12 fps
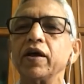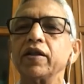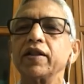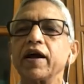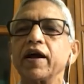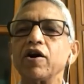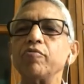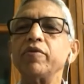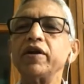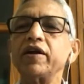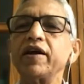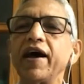The
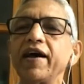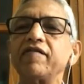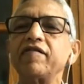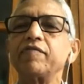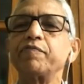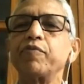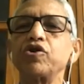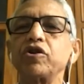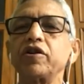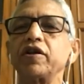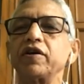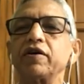government mm-hmm. has put
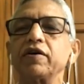the